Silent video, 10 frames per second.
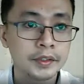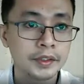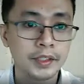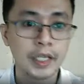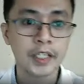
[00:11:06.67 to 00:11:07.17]

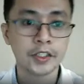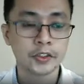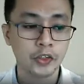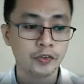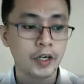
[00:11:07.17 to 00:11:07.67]
Okay,
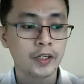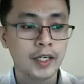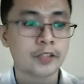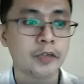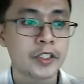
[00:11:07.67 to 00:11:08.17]
so far class,
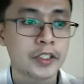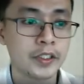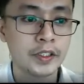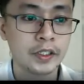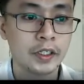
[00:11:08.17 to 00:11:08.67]

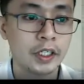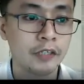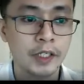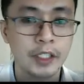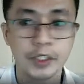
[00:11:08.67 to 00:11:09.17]
questions or
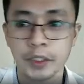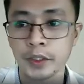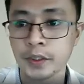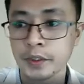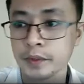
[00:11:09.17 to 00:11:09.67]

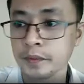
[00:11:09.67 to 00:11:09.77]
clarifications?